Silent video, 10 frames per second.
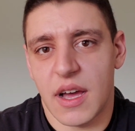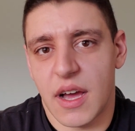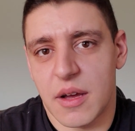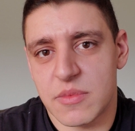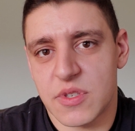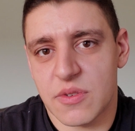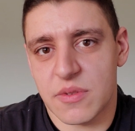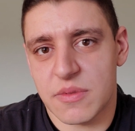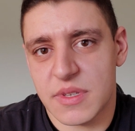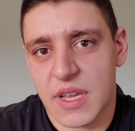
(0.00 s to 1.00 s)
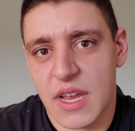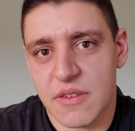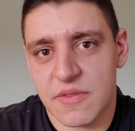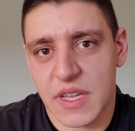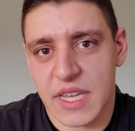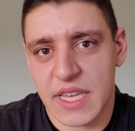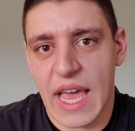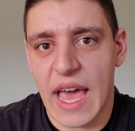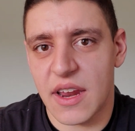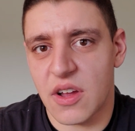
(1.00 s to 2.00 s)
So it was kind of like an
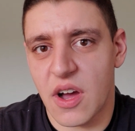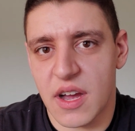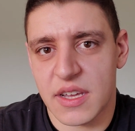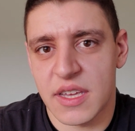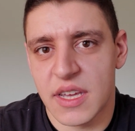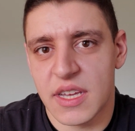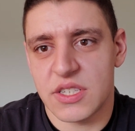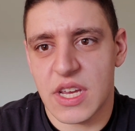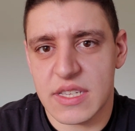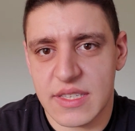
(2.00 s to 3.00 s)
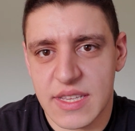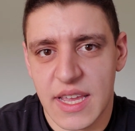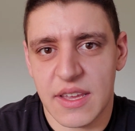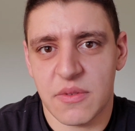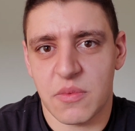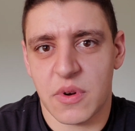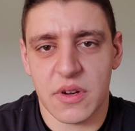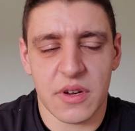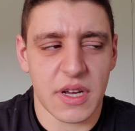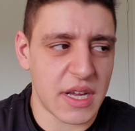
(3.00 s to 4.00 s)
ad hoc chest day
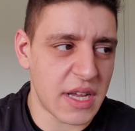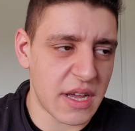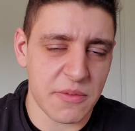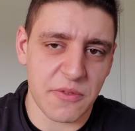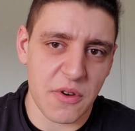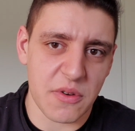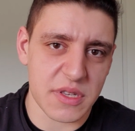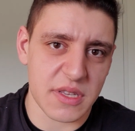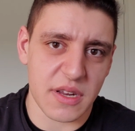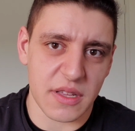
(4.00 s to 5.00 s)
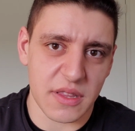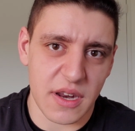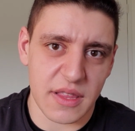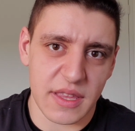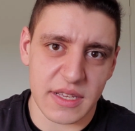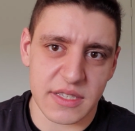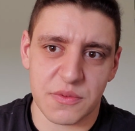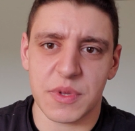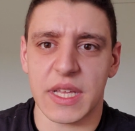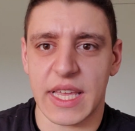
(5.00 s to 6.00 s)
where I focus on a lot of things
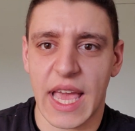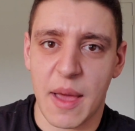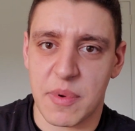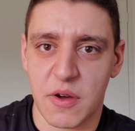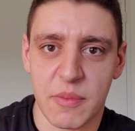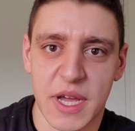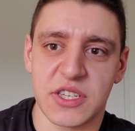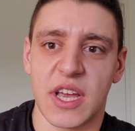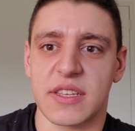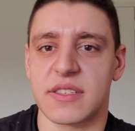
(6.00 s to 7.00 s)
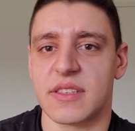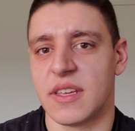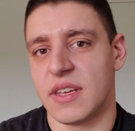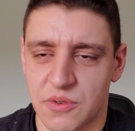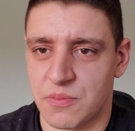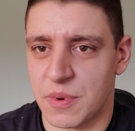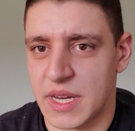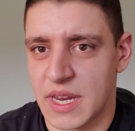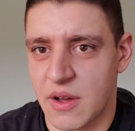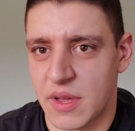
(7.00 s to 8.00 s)
to really cap out my chest. So
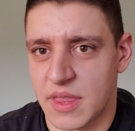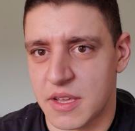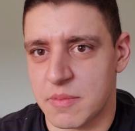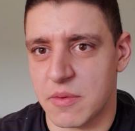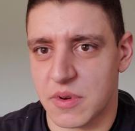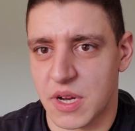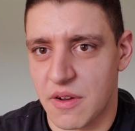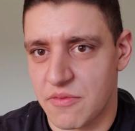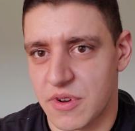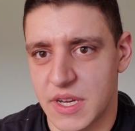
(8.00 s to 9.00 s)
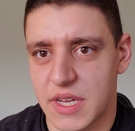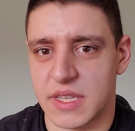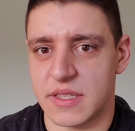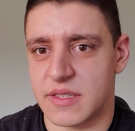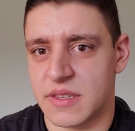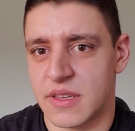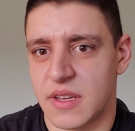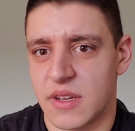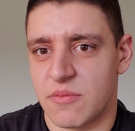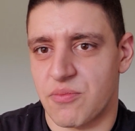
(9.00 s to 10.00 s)
right now I think my recovery is
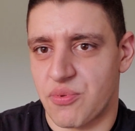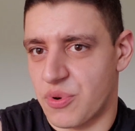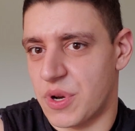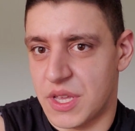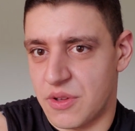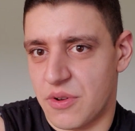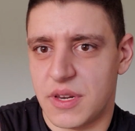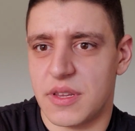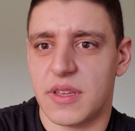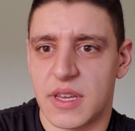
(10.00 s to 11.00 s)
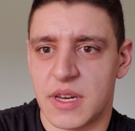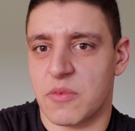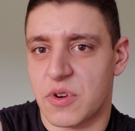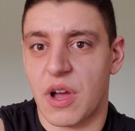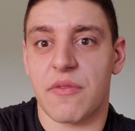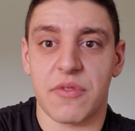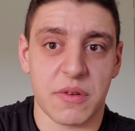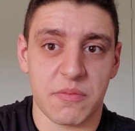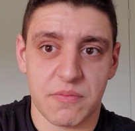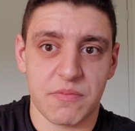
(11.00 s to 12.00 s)
pretty good and I'm
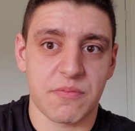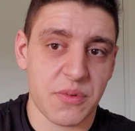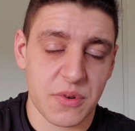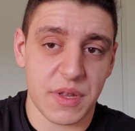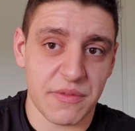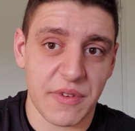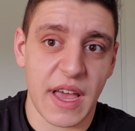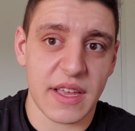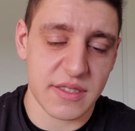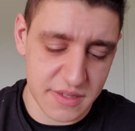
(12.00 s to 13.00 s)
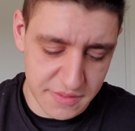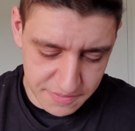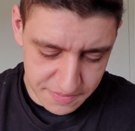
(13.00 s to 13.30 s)
recovering pretty fast.